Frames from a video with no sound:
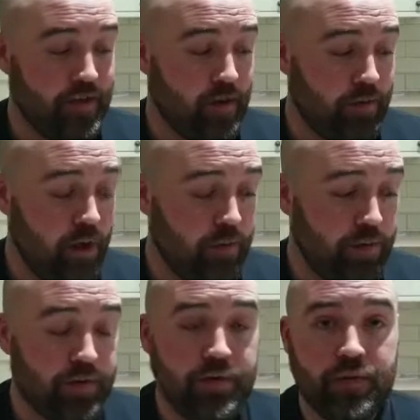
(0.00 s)
video, we
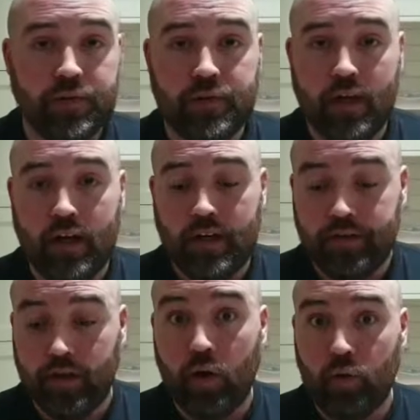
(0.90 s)
opened uh,
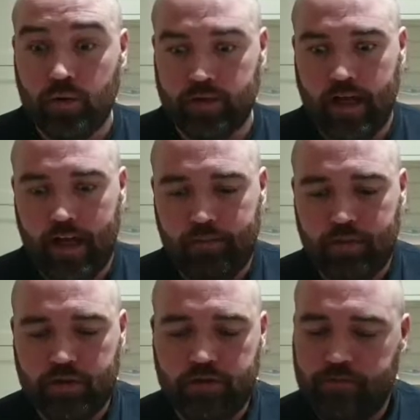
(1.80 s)
the gold air
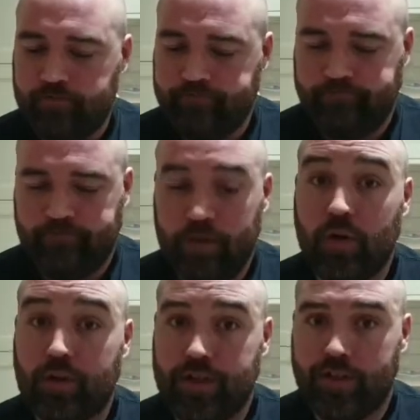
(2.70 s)
balloon.
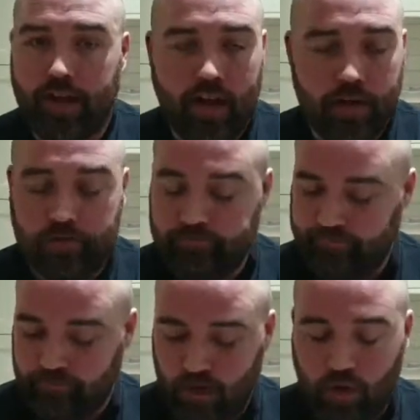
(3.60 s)
Go and check that out.
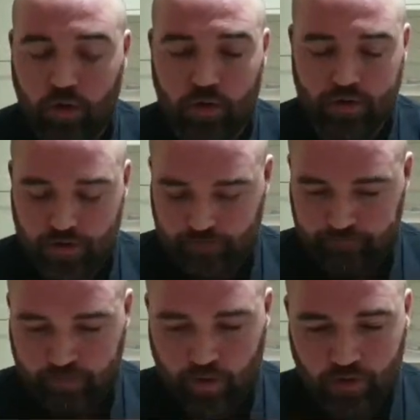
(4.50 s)
Awesome,
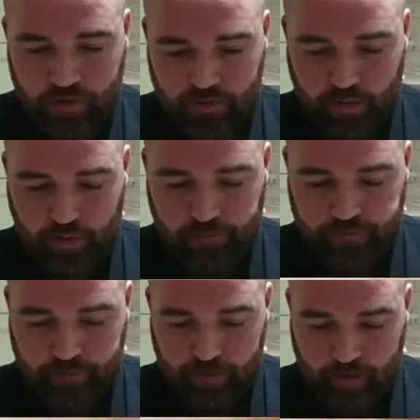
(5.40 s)
awesome pull
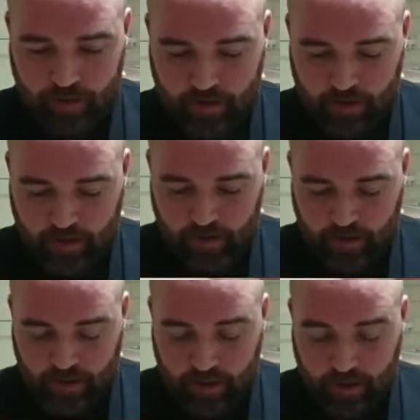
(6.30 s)

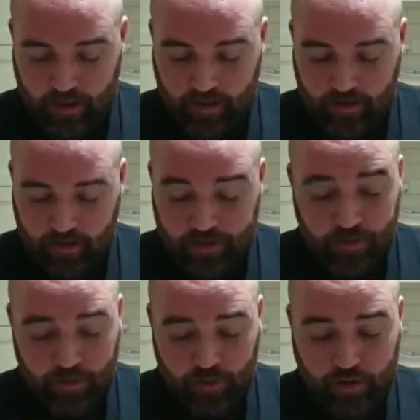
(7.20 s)
uh,
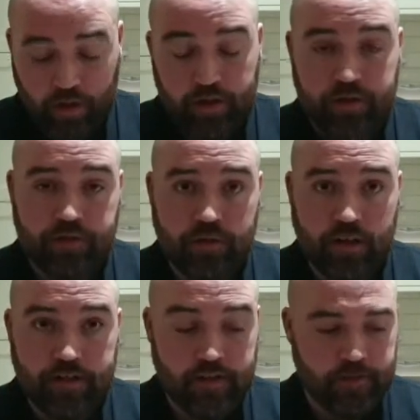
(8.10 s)
Sun and Moon Guardians
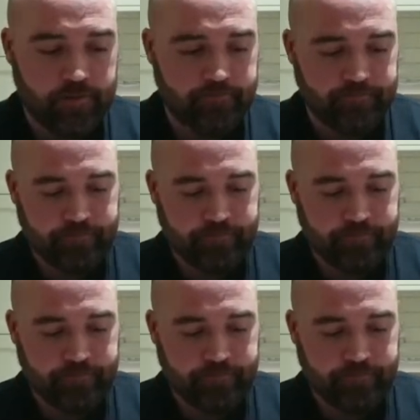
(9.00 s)
Rising.